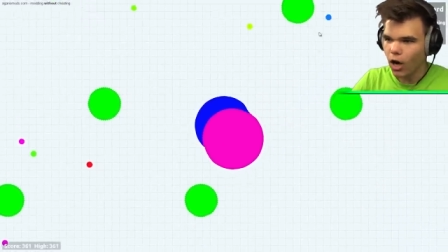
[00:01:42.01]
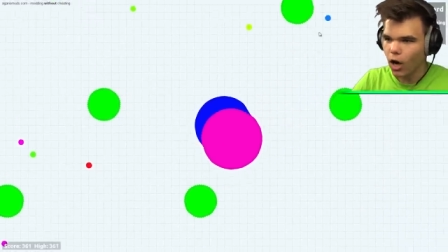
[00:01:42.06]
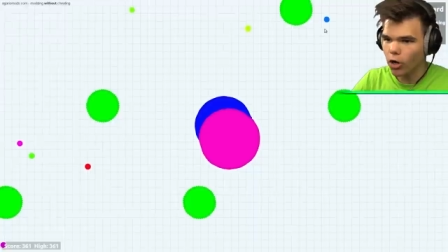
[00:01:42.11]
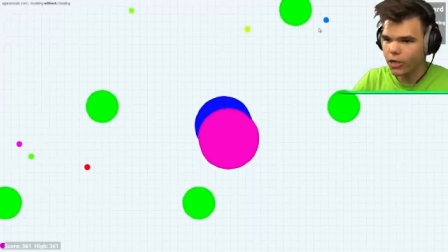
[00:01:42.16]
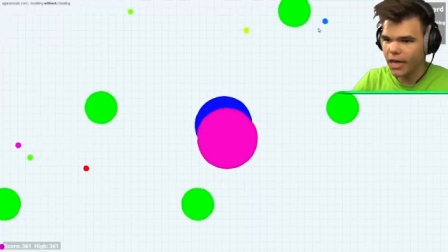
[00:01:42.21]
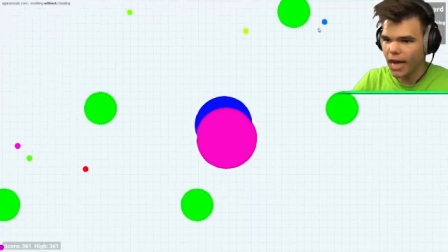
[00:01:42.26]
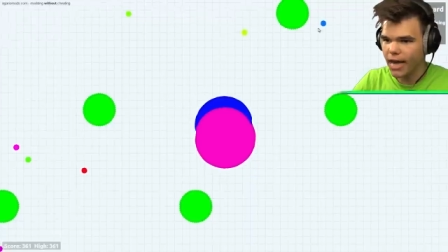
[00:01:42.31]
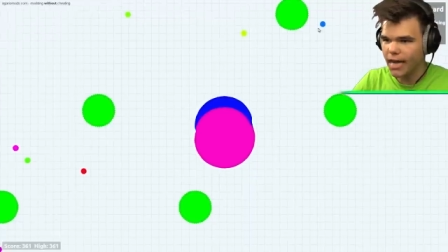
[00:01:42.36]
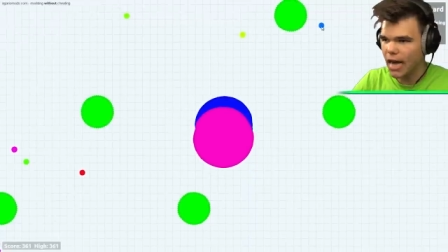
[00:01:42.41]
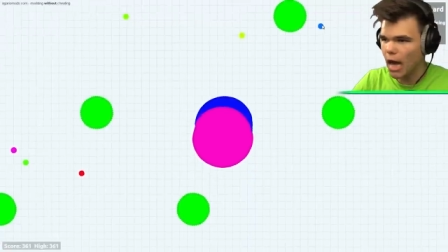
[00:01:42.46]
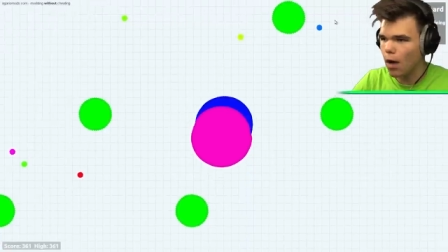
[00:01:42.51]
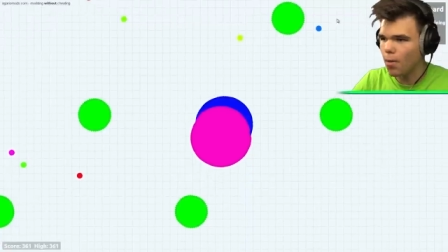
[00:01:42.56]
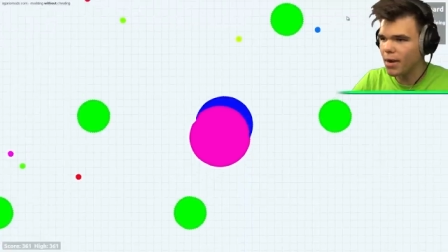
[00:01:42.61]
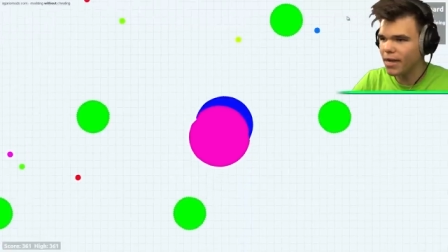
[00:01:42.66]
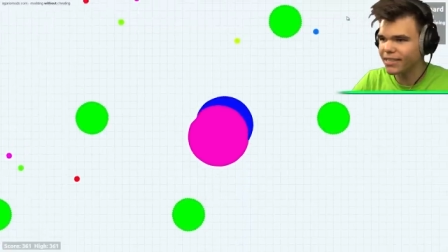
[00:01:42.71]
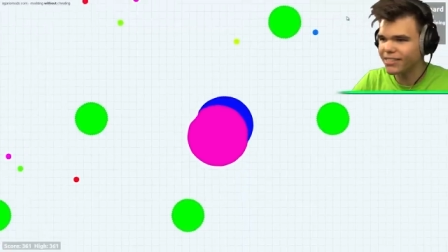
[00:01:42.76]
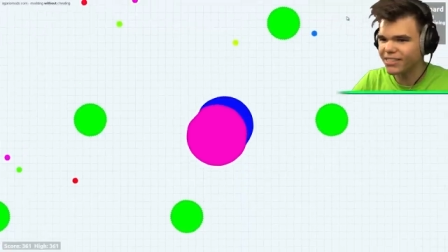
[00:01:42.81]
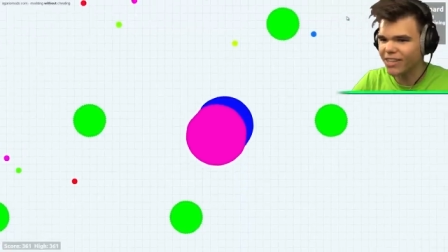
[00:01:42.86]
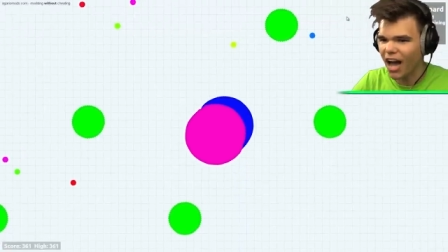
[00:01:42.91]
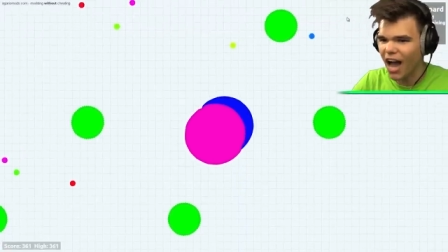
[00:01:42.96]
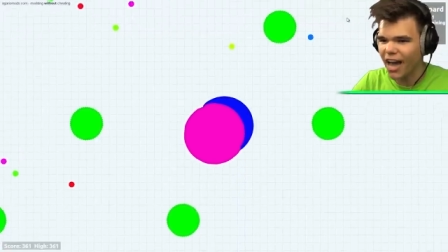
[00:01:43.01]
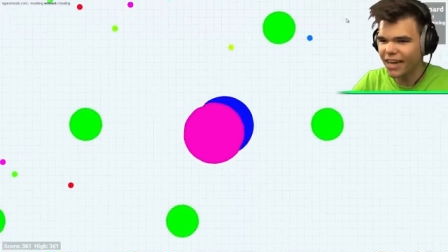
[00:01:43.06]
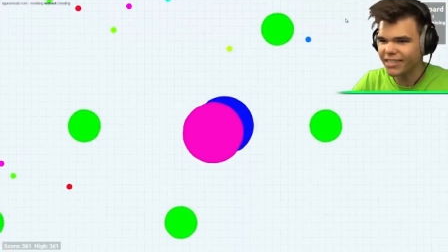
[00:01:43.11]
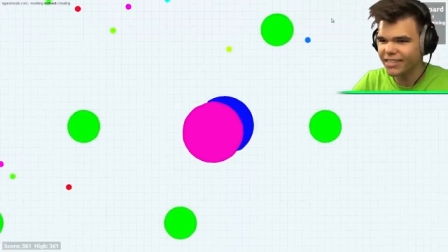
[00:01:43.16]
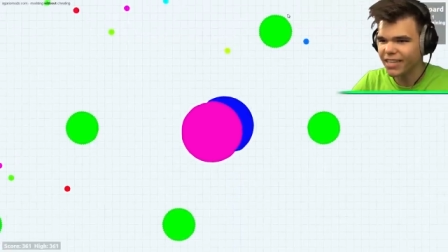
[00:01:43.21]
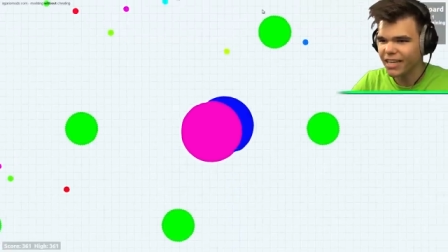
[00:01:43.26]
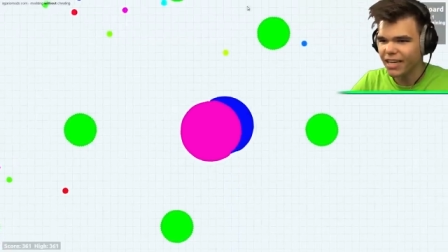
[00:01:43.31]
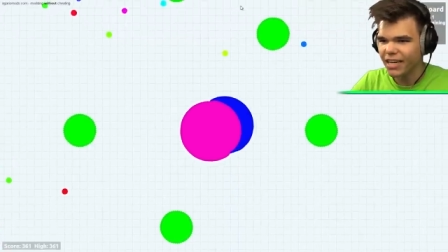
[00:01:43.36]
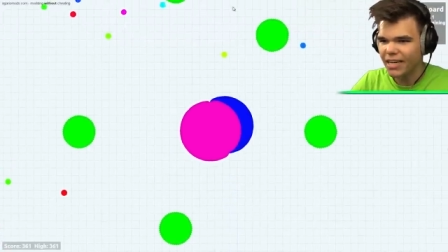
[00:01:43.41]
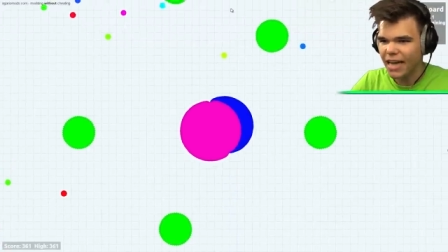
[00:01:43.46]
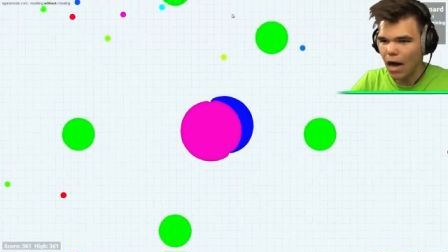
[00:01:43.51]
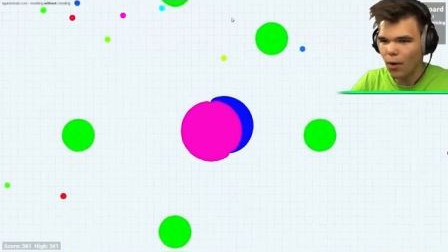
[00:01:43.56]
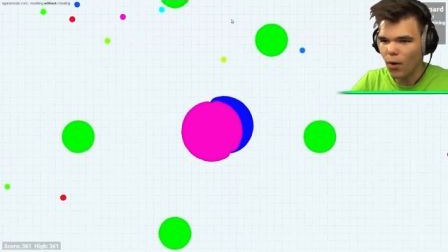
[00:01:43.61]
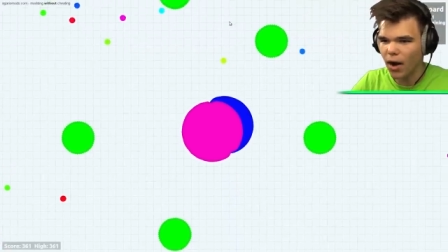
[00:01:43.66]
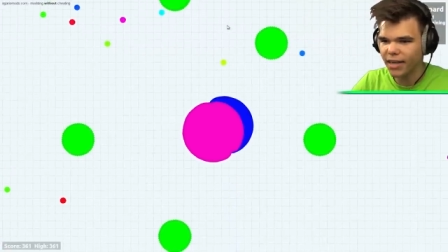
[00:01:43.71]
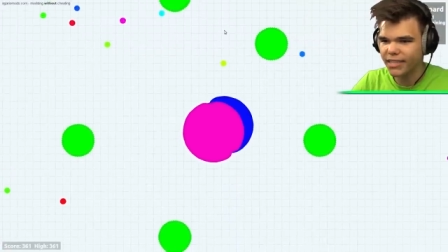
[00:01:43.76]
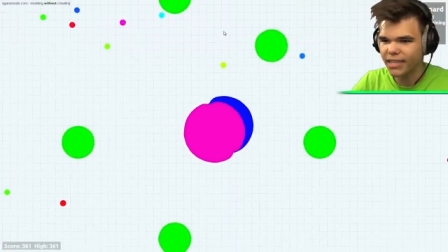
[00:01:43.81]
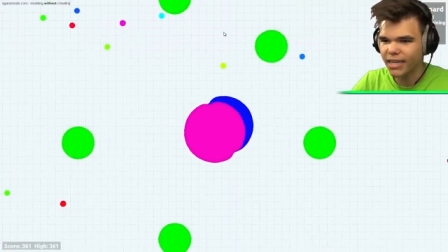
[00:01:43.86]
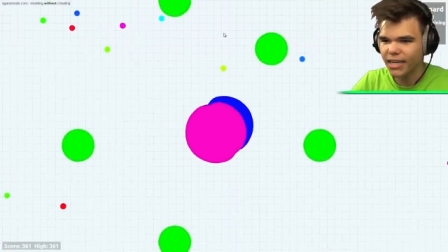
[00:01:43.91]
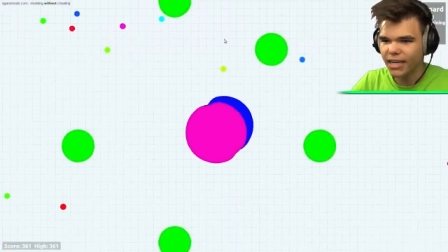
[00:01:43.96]
Okay, now I'm his size. Now
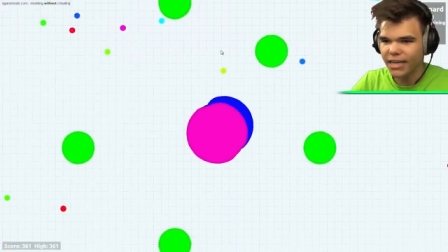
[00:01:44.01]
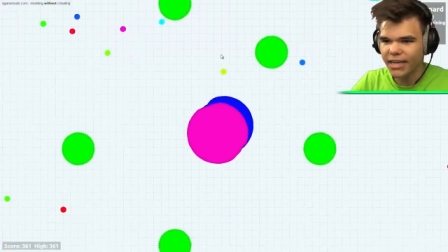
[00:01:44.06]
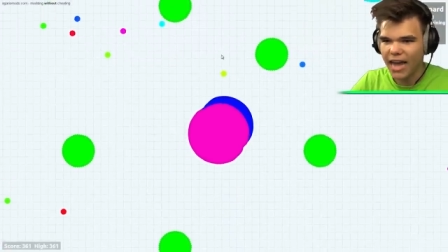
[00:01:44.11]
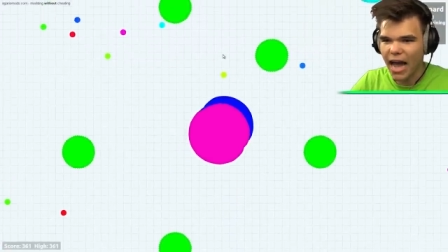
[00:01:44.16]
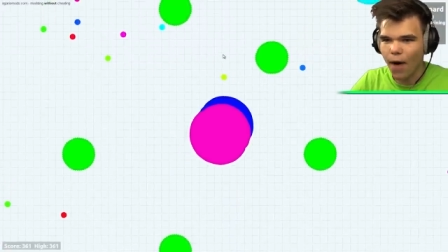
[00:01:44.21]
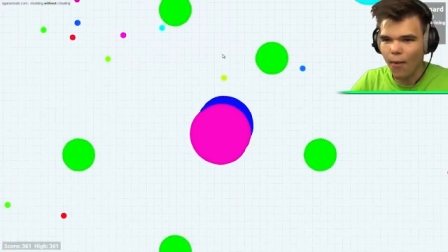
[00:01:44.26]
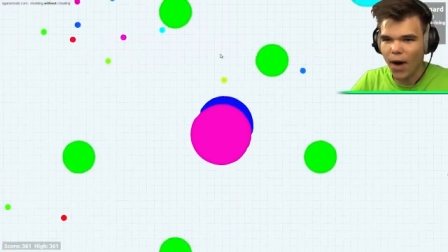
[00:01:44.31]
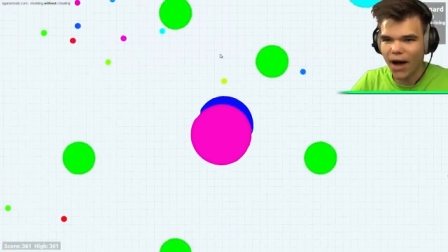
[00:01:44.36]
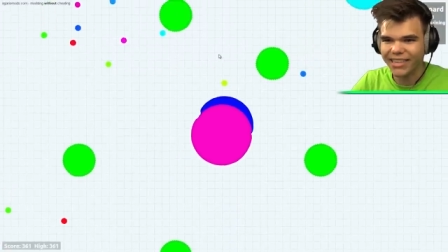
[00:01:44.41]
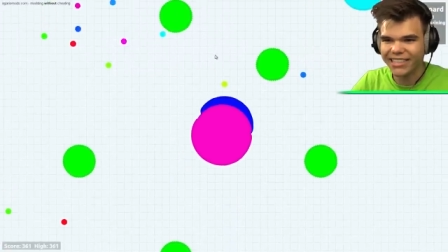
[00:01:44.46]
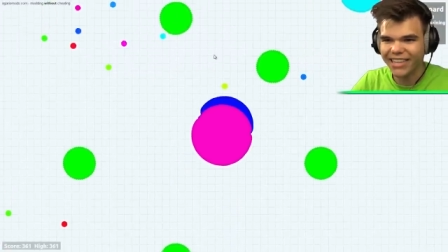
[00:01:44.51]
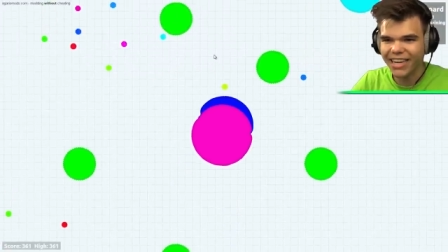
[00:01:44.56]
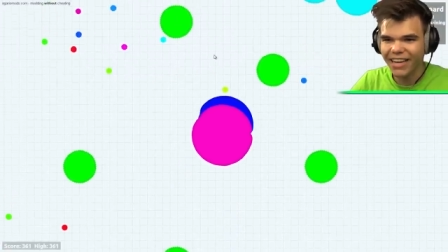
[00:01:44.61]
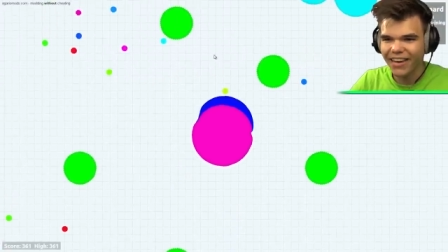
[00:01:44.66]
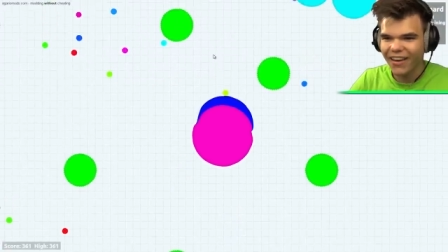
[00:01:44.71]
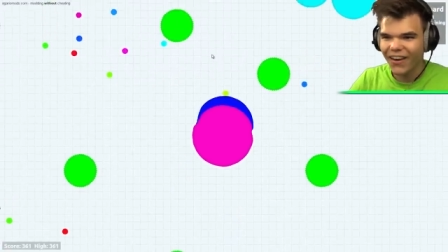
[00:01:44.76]
what? Now what?